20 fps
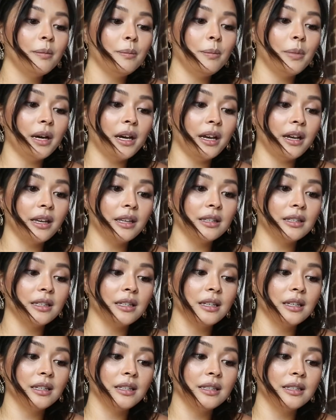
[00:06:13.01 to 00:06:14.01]
but
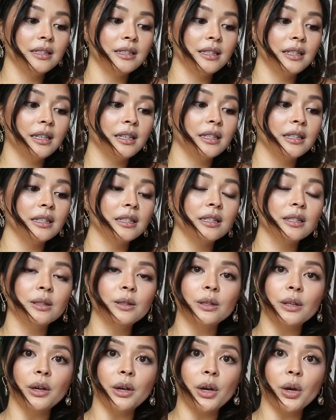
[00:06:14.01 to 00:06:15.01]

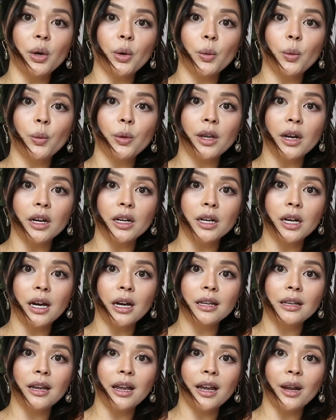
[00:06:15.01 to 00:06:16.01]
since we are
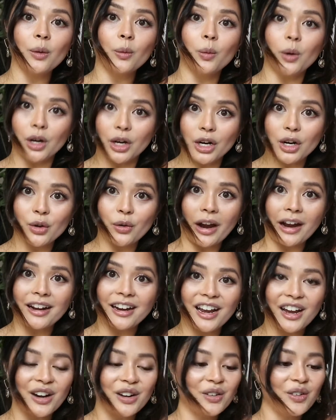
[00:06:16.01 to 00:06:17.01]
not at work right
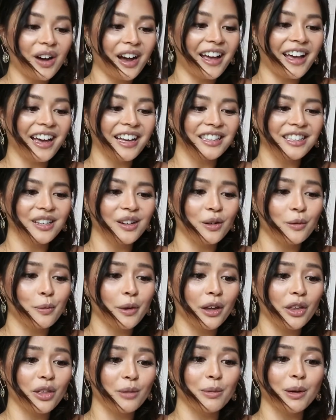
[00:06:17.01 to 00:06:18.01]
now, I had to go
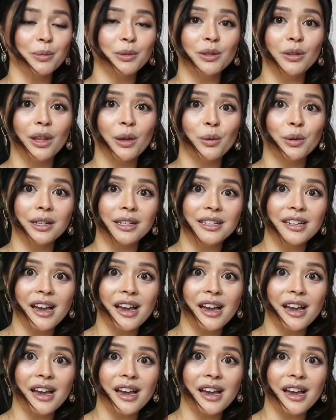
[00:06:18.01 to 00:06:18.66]
pick them up so they wouldn't